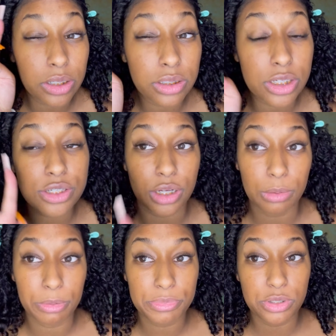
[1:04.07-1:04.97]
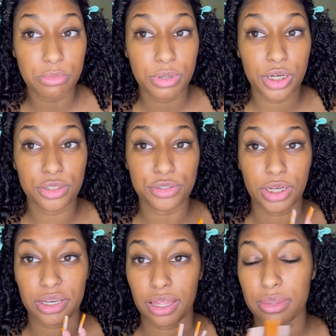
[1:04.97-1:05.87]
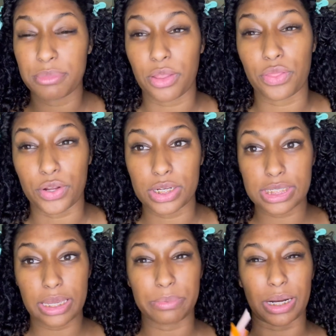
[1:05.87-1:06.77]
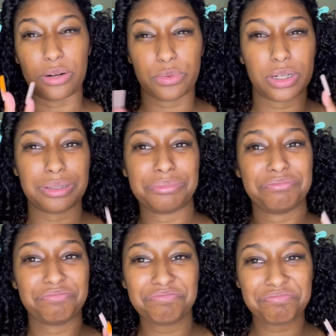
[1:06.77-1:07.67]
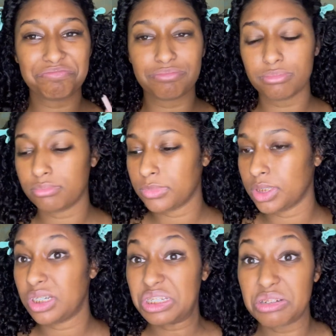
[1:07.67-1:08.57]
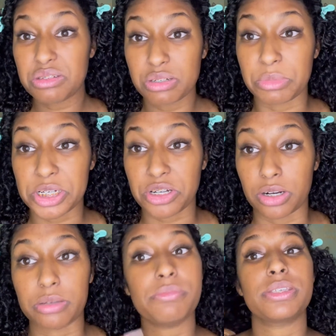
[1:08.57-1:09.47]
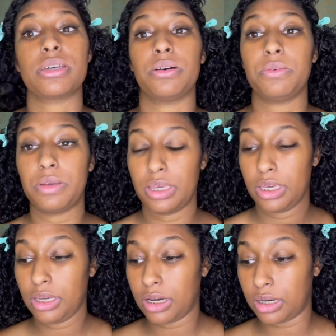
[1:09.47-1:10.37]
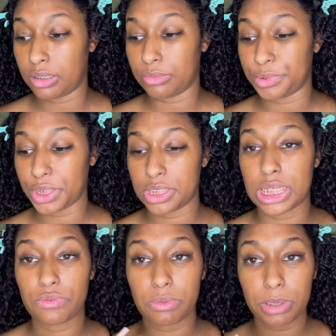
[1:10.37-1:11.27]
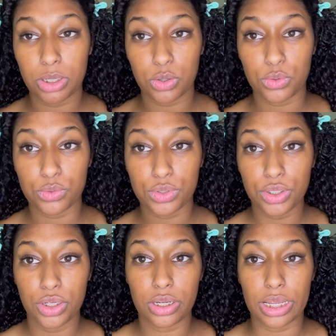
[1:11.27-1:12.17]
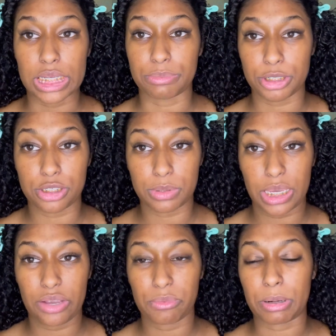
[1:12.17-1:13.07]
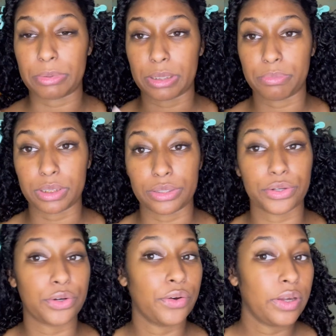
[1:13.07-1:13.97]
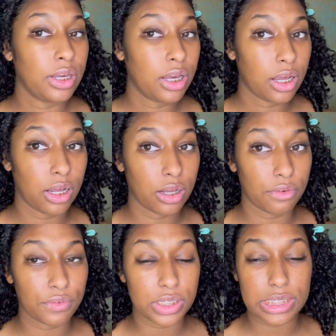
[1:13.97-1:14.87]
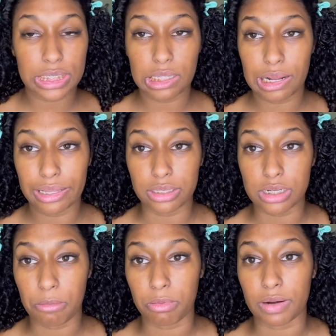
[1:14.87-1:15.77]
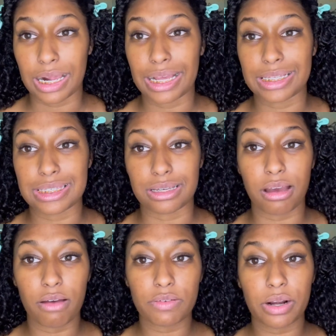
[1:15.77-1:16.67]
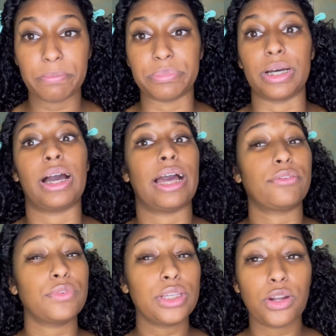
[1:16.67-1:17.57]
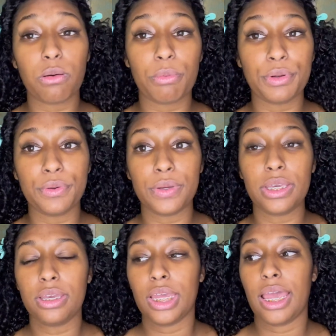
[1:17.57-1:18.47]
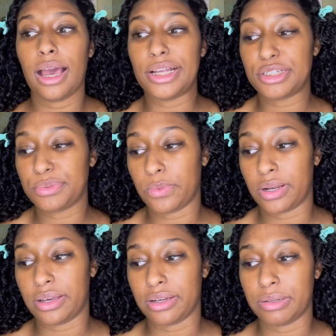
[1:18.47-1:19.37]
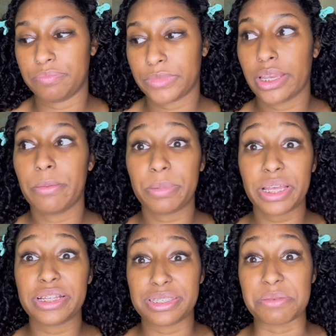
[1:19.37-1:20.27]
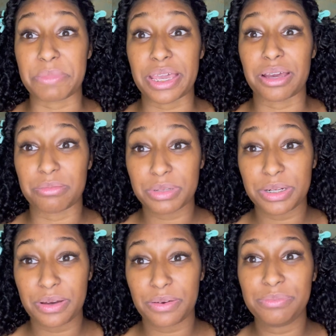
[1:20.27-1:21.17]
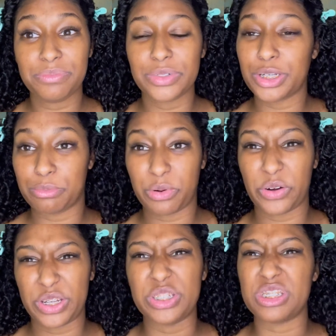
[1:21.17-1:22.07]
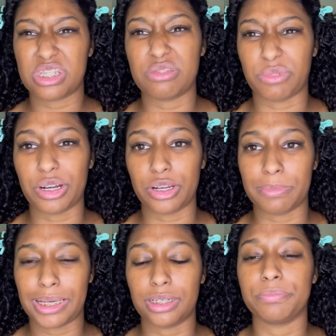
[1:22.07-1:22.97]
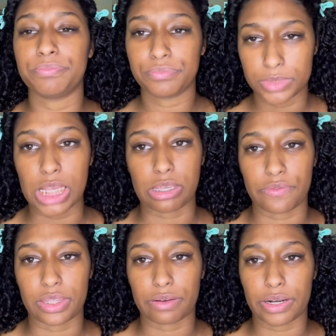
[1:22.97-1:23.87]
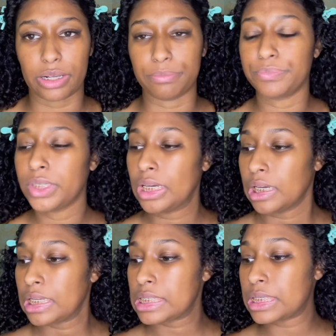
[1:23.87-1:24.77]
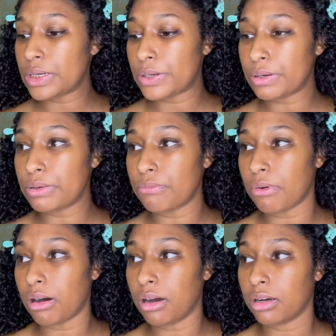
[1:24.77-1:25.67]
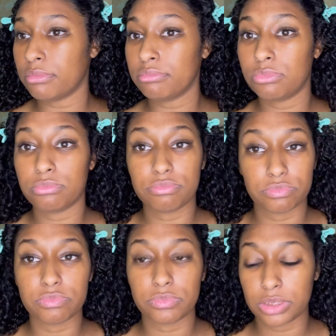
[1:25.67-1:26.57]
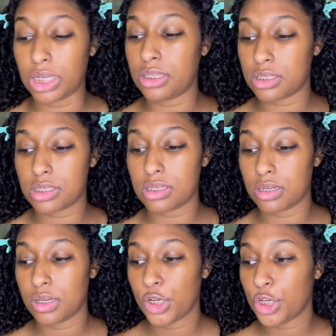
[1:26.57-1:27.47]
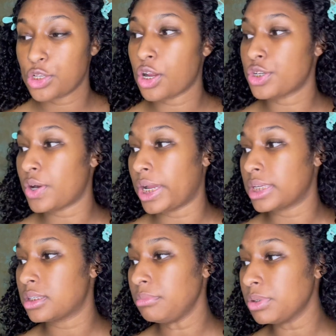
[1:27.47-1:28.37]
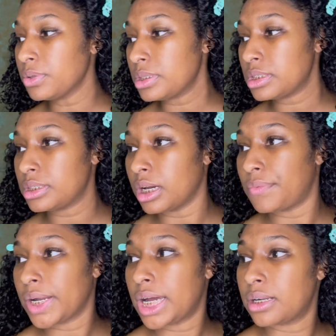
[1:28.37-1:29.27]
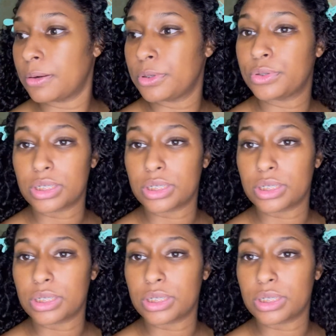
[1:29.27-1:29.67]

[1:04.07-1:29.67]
disturb them too much. I got them done Thursday, but I don't want to do too much on them. So we're gonna just leave them alone as much as we can. We're probably gonna put a little of concealer at the top of our eyes to cover, but I don't really know what we're doing. I just want to play in some makeup. You know, when you're bored, you want to do your makeup. That's what I feel like right now. So let's start trying some new stuff. I got a new